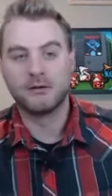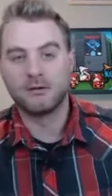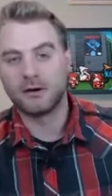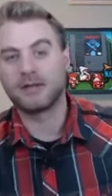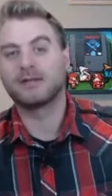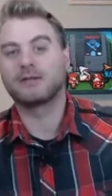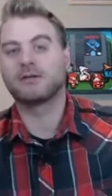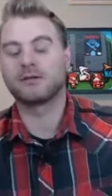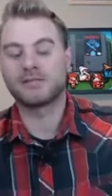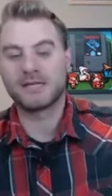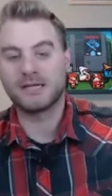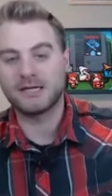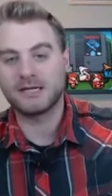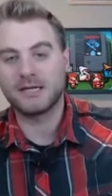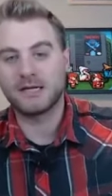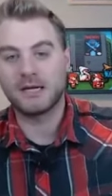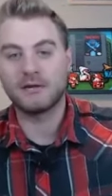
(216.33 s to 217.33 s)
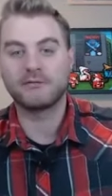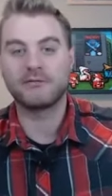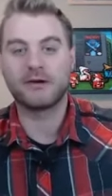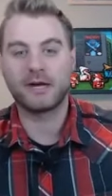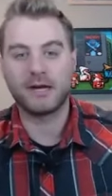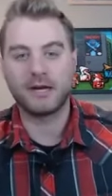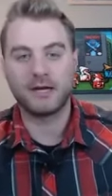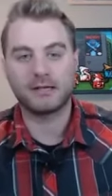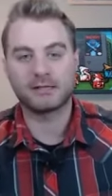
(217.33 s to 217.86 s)
right? They'll send an
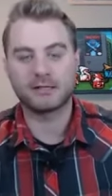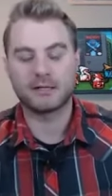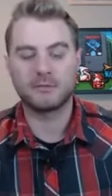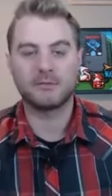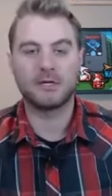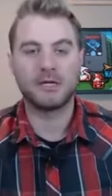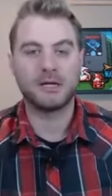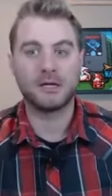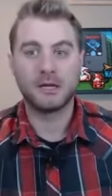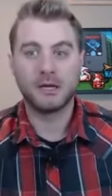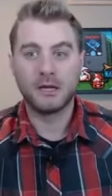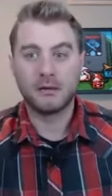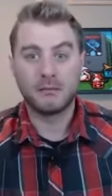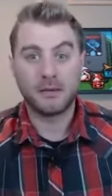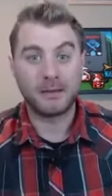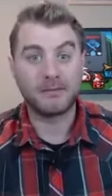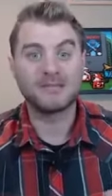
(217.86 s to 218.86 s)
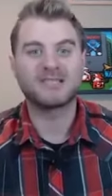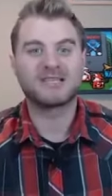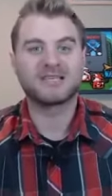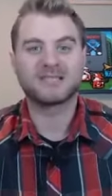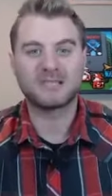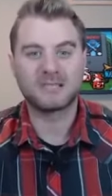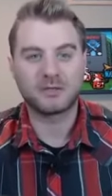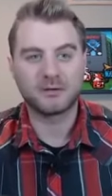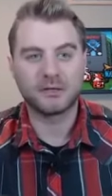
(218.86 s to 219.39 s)
invite and somebody maybe
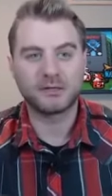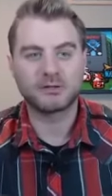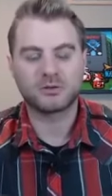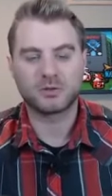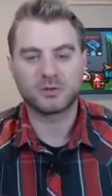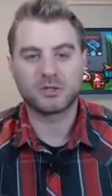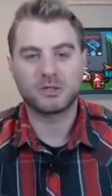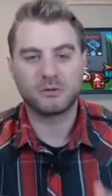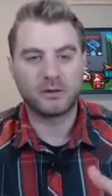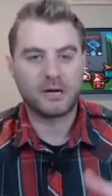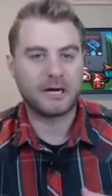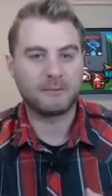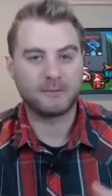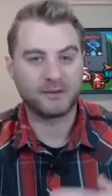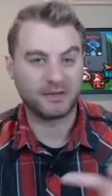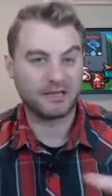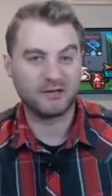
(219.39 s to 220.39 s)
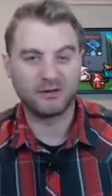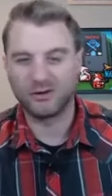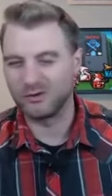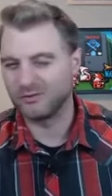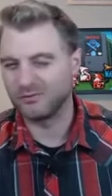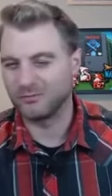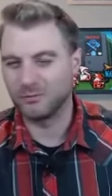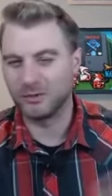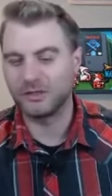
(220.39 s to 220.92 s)
says that they're interested, right? But they don't
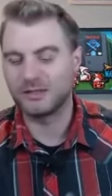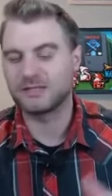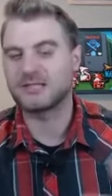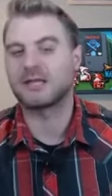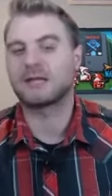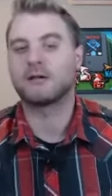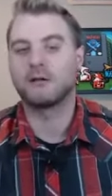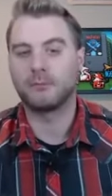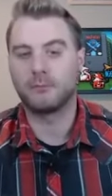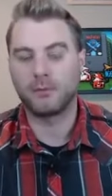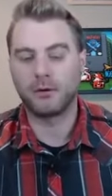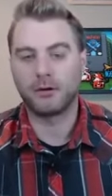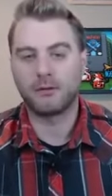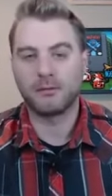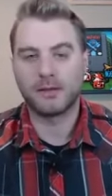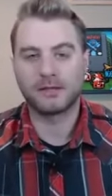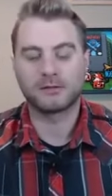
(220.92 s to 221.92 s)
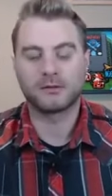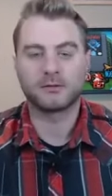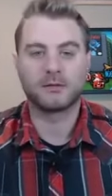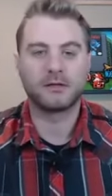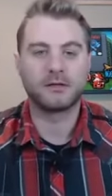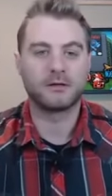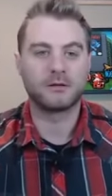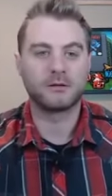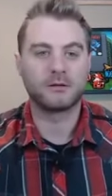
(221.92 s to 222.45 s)
really set an appointment or
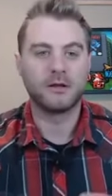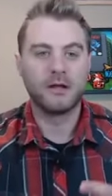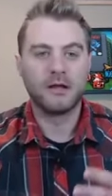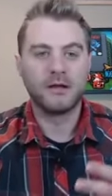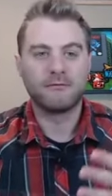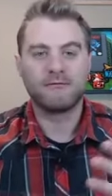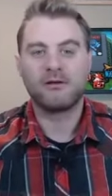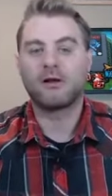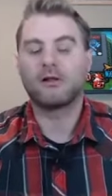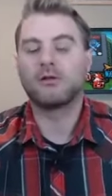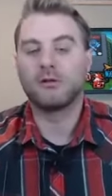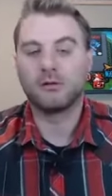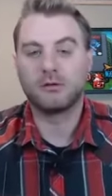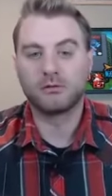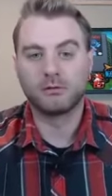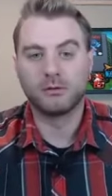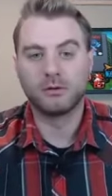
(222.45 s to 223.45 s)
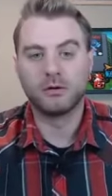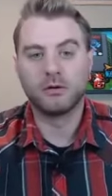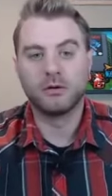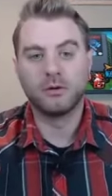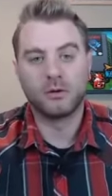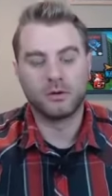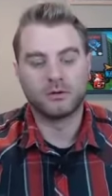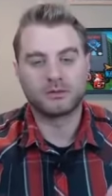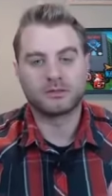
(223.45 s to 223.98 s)
they don't follow through
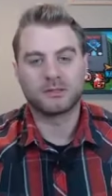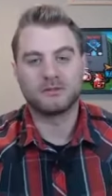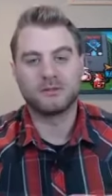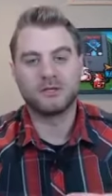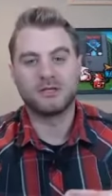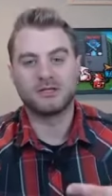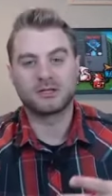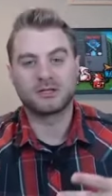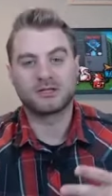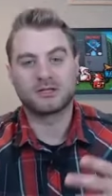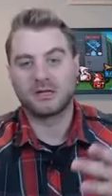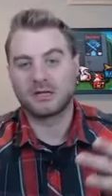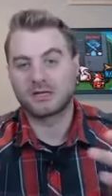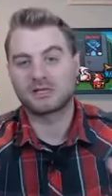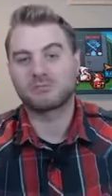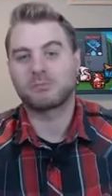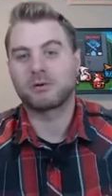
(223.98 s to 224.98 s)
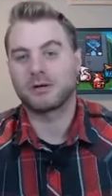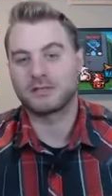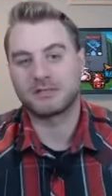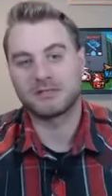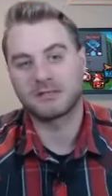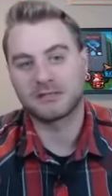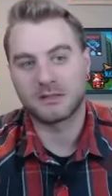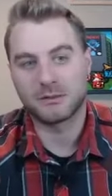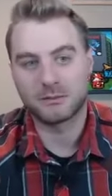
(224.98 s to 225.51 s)
or somebody just
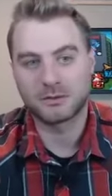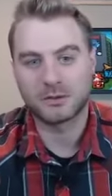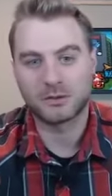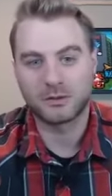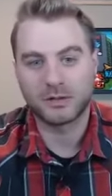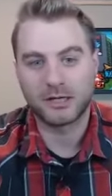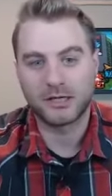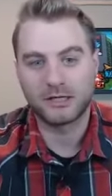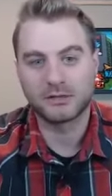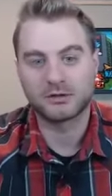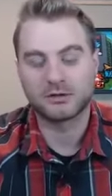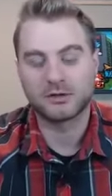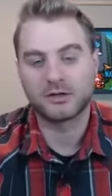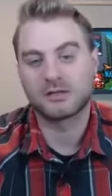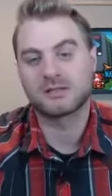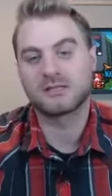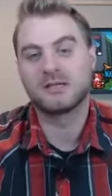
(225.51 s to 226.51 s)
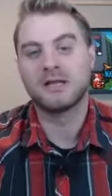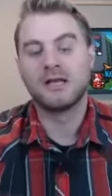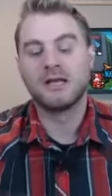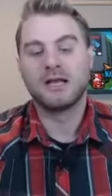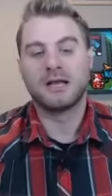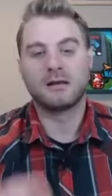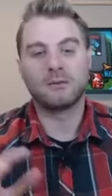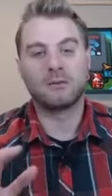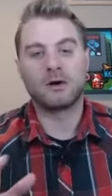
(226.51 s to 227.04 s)
expresses some sort of interest.
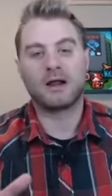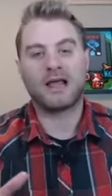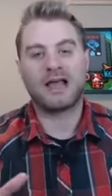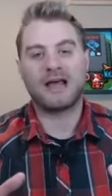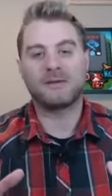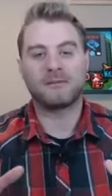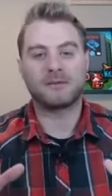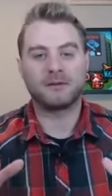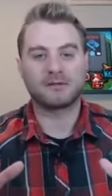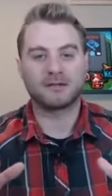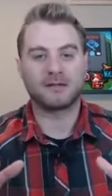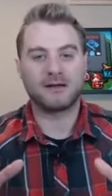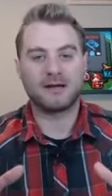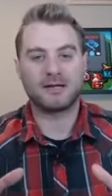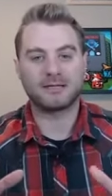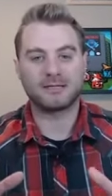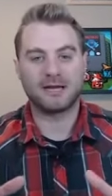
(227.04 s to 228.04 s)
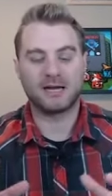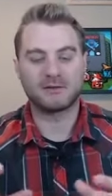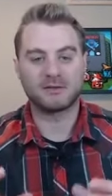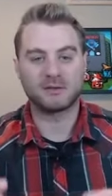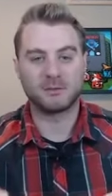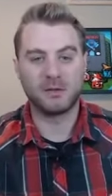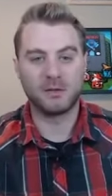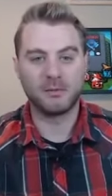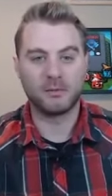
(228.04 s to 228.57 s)
And what happens a lot of times
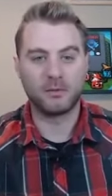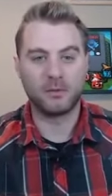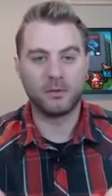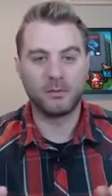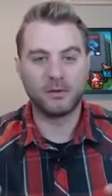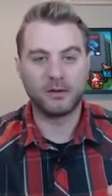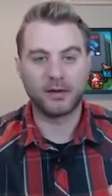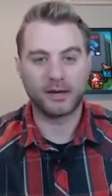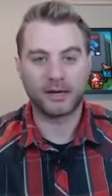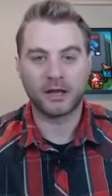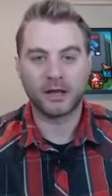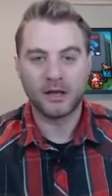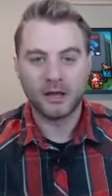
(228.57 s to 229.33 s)
is people will be like,